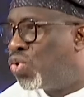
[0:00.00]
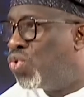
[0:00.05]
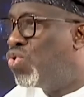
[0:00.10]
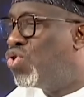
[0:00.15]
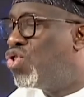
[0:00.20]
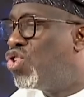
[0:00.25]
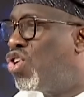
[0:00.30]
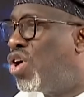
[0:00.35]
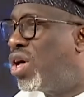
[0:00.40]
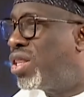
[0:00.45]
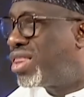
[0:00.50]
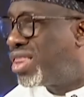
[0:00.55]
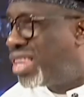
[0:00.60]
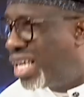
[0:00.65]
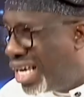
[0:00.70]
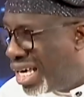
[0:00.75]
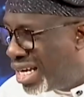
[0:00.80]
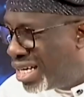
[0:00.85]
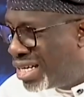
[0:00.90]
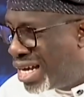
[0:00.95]

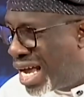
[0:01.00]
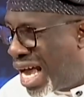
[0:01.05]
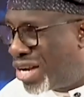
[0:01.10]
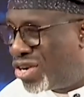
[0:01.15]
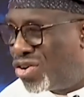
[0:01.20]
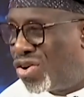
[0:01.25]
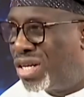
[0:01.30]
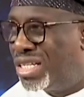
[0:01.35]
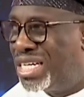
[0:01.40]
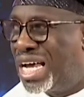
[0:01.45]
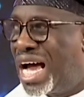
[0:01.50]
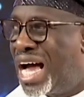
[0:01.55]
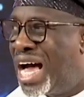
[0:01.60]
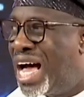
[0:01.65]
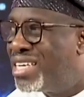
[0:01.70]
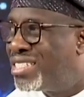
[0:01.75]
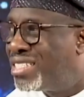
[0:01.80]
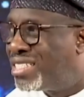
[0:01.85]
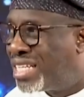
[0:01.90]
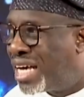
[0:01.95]
nothing, get not their
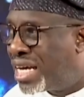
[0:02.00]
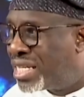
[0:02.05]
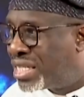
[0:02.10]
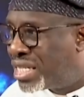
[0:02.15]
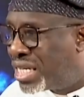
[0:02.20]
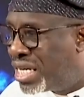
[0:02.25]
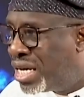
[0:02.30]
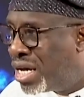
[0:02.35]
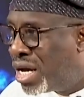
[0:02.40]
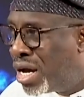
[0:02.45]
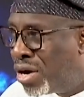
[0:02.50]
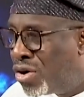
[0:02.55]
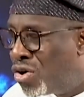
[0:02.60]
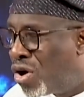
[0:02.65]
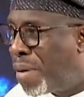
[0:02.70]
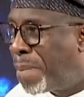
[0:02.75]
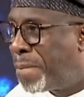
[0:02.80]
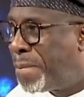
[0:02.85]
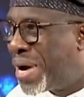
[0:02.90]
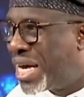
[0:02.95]
hands dirty,
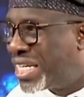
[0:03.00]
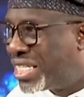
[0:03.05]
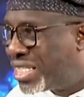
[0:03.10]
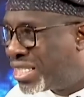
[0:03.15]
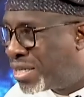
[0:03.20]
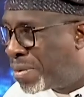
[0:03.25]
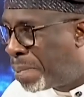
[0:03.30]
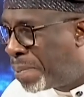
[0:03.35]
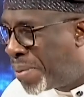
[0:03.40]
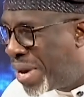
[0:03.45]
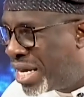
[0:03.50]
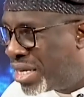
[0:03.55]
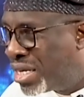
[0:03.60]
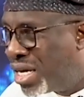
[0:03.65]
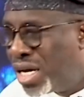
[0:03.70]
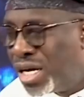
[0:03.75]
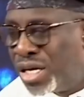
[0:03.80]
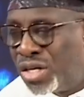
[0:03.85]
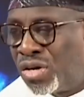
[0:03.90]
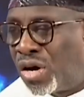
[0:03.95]
not participate,
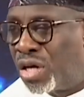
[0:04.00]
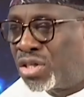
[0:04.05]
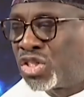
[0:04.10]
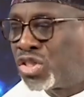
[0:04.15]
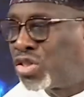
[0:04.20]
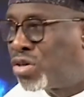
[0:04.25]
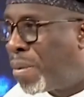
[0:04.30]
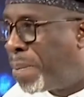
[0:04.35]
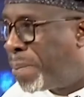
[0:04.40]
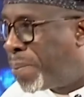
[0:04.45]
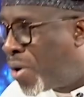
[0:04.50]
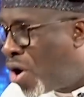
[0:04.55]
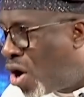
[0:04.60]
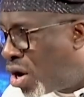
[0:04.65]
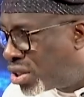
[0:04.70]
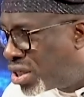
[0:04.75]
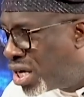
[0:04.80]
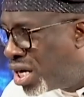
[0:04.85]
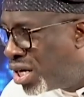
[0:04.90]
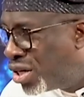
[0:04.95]
not
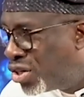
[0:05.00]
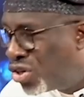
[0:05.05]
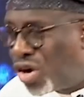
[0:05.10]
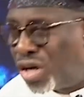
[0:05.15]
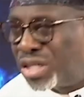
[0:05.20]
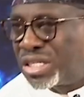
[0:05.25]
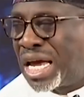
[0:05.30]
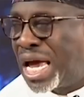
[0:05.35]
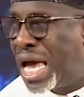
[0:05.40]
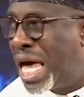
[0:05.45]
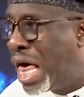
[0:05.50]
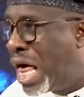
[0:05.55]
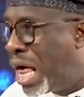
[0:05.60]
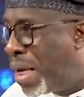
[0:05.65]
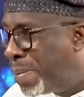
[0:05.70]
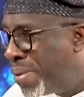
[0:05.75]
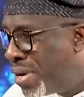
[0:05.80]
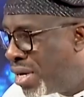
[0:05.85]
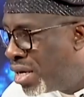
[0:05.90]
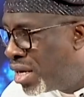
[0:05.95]
support, not
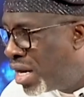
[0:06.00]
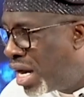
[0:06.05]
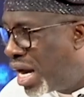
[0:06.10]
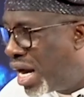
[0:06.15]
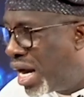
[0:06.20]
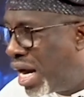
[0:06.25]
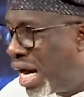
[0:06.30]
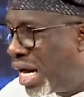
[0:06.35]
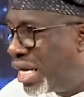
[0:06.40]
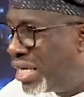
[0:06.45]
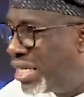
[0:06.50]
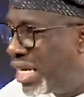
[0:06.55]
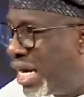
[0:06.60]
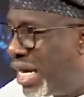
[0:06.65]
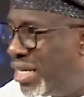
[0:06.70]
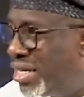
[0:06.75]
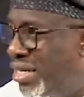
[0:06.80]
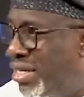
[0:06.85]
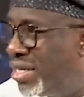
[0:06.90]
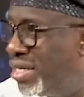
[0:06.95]
help, and
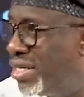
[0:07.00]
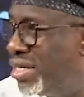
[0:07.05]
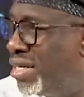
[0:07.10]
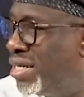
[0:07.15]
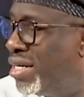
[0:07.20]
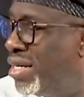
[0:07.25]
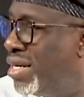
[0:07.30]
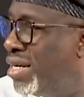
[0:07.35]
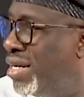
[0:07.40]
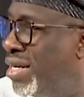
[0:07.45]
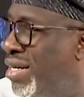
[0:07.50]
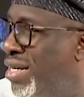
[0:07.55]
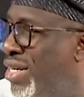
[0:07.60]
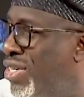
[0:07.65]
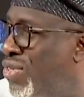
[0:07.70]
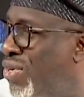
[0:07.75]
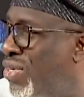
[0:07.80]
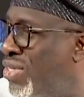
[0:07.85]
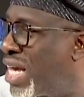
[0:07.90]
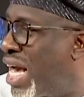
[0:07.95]
then the
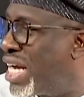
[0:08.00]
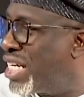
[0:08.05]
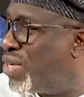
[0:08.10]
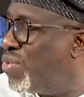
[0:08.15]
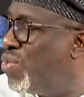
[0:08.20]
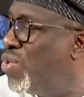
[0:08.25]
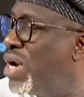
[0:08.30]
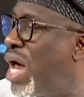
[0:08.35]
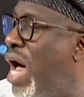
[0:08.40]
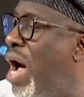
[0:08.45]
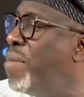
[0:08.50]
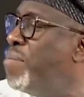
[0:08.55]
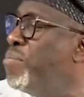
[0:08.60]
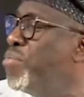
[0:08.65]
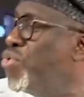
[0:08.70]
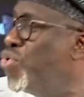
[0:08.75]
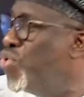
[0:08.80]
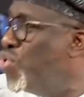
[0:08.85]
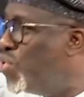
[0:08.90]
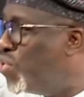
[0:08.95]
society will now
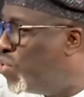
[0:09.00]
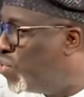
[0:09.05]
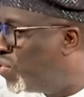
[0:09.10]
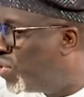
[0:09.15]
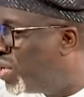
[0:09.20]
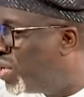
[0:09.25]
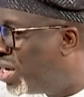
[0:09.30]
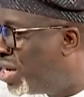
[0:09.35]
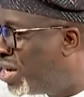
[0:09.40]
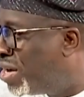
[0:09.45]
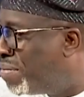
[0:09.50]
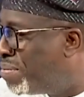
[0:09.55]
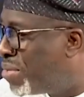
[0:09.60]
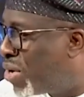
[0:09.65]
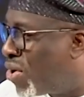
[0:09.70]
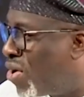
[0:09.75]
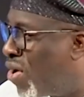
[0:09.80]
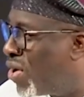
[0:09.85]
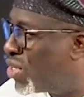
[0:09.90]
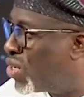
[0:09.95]
move
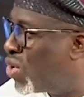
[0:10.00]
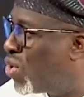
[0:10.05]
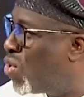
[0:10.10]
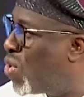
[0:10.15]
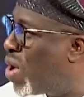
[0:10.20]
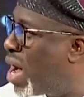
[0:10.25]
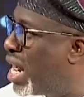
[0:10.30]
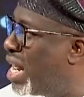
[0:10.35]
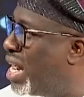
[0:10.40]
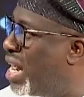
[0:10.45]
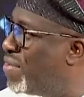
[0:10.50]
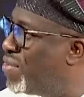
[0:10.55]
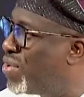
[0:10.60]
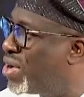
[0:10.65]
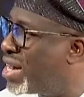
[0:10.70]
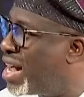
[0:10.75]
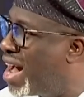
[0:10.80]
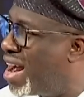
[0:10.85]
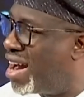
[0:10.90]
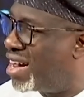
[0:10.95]
because lower level
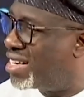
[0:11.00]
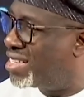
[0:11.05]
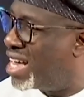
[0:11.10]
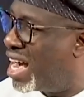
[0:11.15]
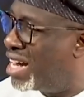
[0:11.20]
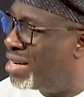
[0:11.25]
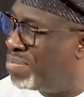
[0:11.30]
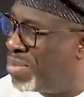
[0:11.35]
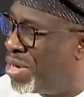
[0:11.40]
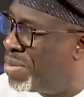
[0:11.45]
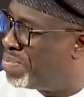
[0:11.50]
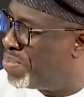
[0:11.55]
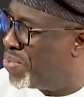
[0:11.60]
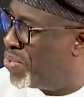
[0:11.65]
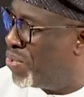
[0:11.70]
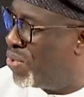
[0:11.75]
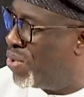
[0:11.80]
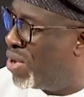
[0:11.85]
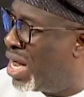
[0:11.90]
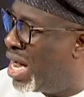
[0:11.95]
charactered
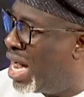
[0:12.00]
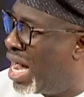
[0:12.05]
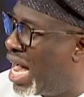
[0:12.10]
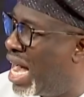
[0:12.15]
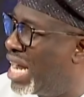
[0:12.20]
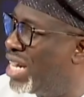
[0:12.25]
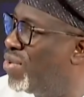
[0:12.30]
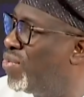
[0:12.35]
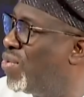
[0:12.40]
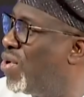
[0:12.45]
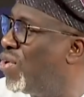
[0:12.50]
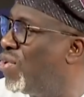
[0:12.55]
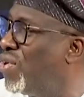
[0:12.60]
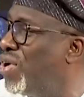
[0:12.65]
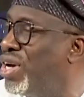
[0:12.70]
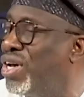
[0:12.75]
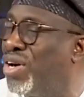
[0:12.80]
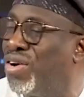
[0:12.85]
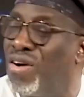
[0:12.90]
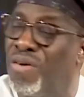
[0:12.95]
people are the one
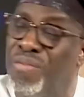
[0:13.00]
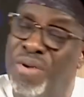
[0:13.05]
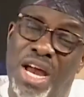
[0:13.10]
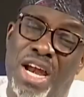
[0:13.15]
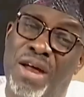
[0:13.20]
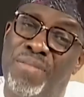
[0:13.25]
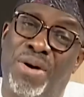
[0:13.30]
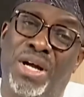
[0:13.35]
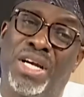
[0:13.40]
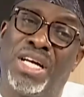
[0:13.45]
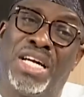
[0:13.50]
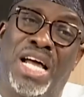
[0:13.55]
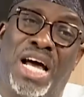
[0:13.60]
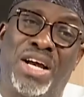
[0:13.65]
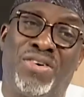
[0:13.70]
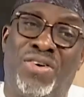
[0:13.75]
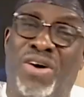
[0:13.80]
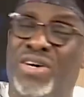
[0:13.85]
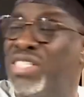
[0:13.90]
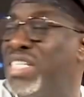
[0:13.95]
running government. Anybody
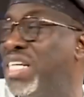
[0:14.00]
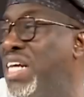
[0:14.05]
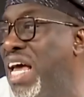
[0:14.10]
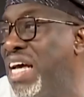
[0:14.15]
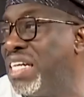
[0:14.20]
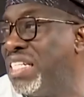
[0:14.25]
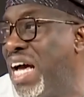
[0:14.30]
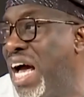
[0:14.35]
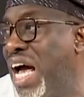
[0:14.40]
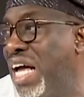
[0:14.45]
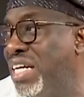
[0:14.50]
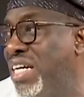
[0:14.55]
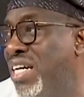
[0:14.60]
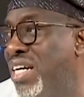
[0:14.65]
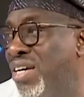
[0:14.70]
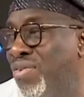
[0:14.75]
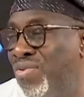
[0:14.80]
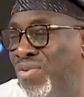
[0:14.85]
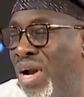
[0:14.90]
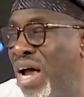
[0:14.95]
that does it like that
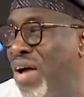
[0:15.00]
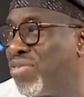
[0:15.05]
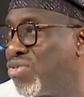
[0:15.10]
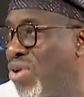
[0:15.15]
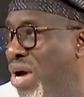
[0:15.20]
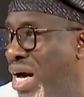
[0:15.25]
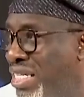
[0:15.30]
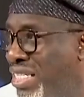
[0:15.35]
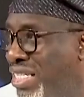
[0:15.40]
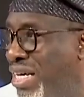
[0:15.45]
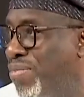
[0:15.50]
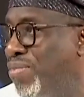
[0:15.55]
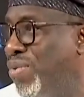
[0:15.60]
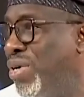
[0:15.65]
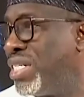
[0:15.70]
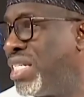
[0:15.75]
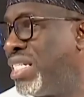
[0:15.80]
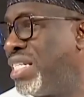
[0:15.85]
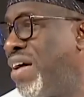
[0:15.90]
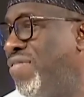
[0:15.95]
will have to accept
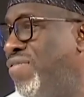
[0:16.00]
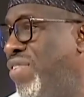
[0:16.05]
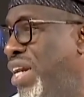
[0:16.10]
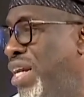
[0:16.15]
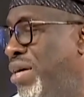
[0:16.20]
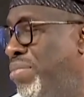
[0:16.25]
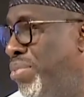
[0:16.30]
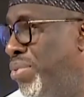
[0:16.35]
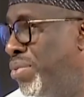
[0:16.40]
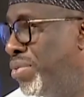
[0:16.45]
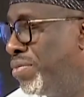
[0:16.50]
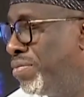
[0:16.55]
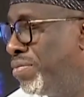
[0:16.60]
what is available.